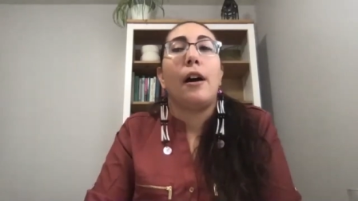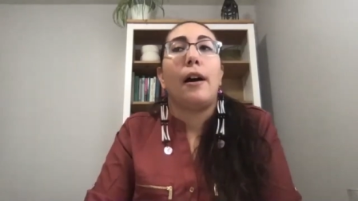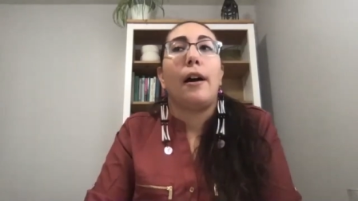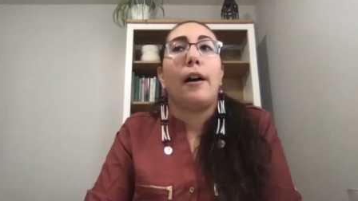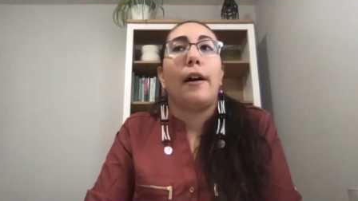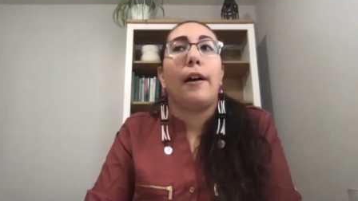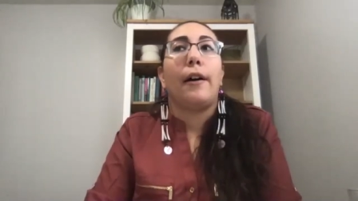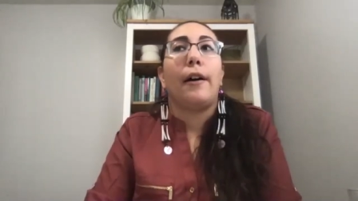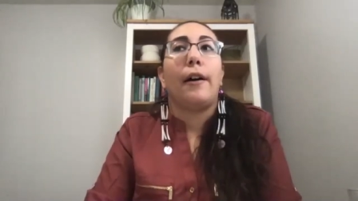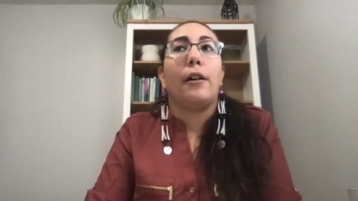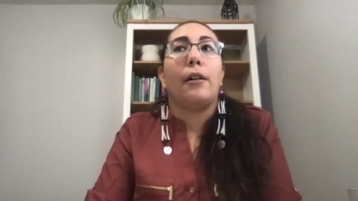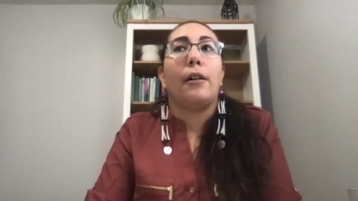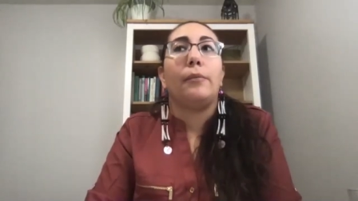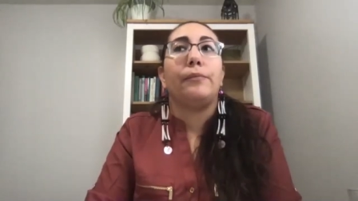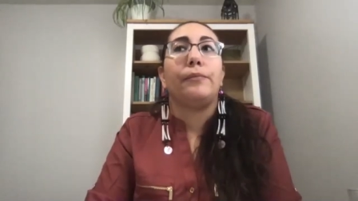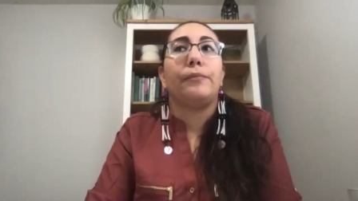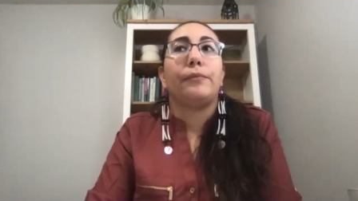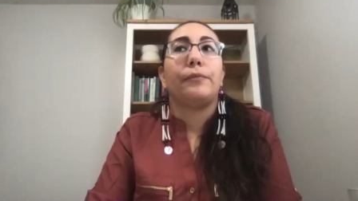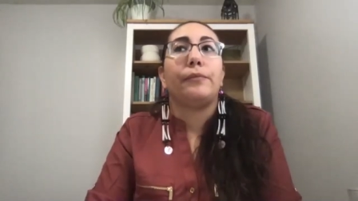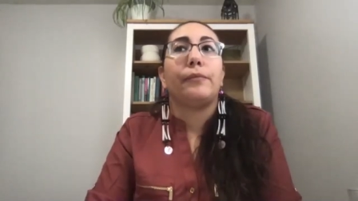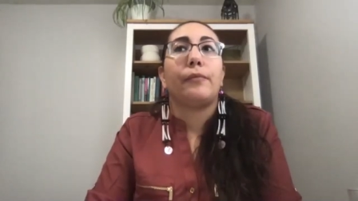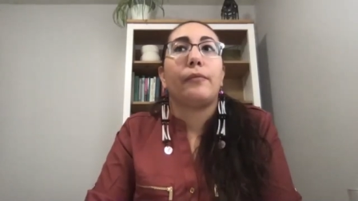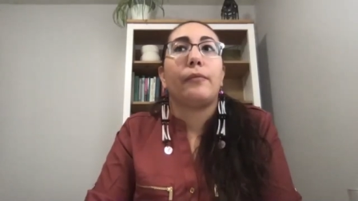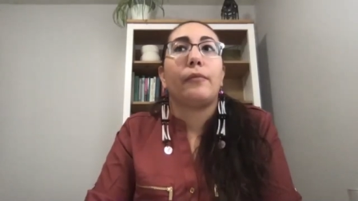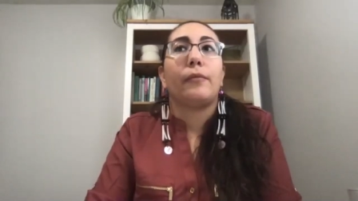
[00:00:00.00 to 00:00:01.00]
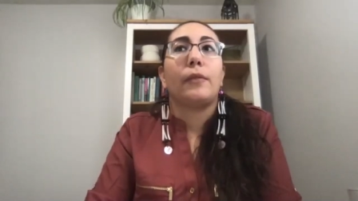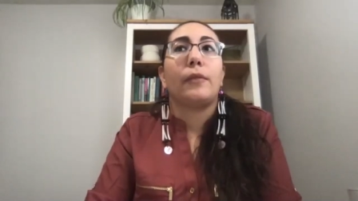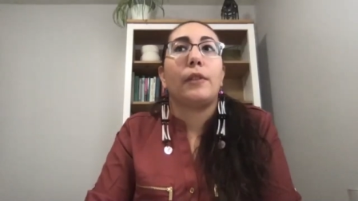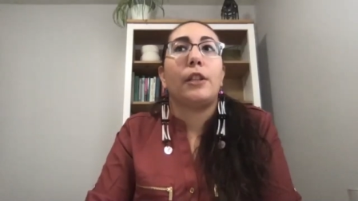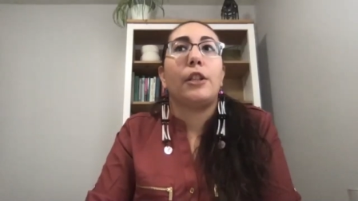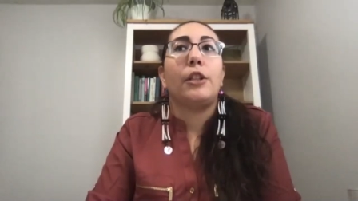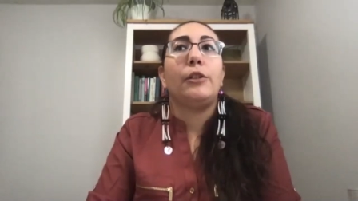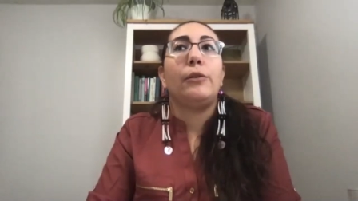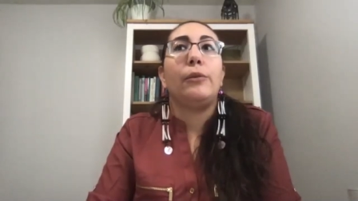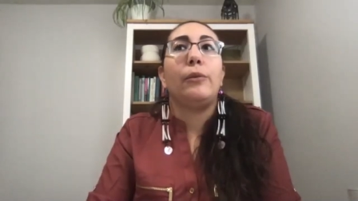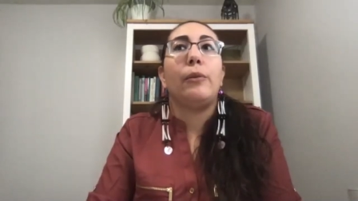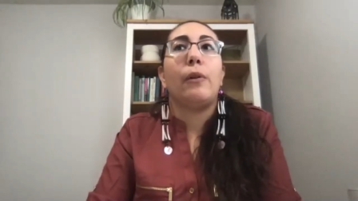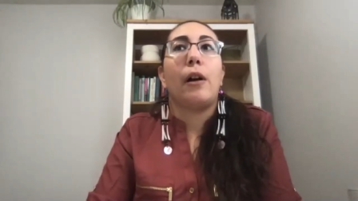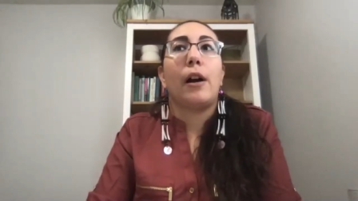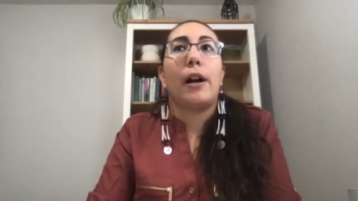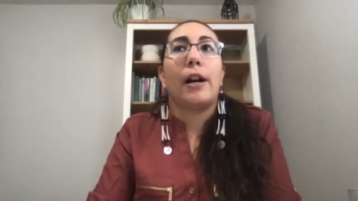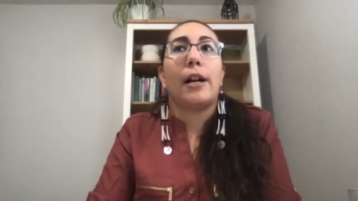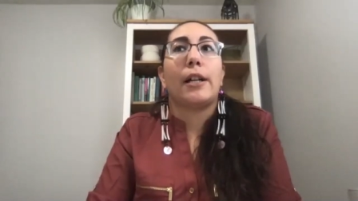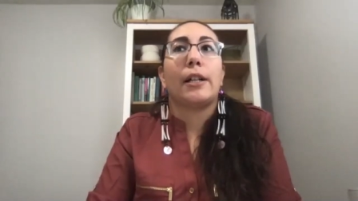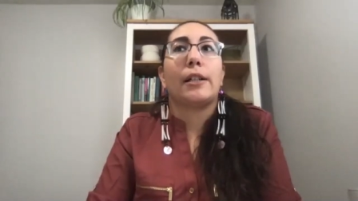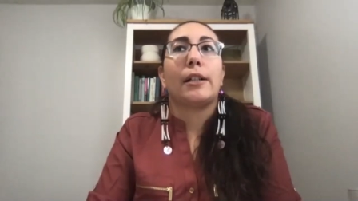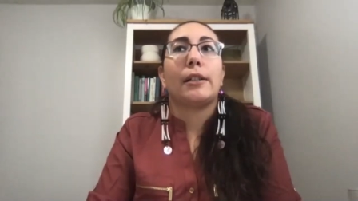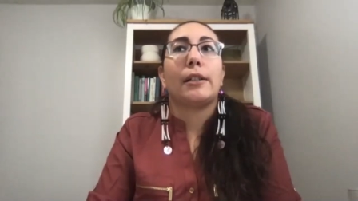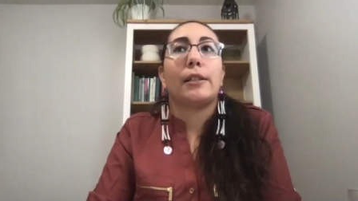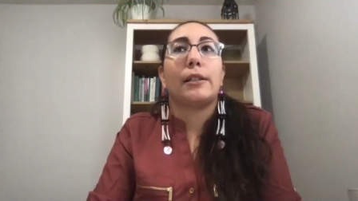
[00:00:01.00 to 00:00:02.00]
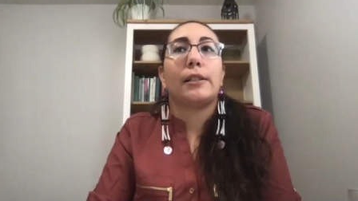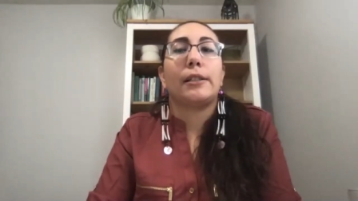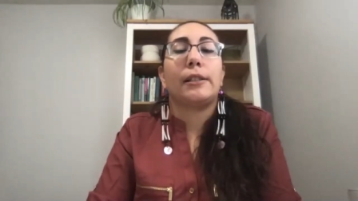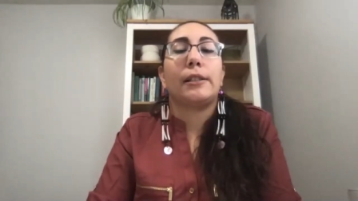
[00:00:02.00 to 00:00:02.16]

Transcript: um, you are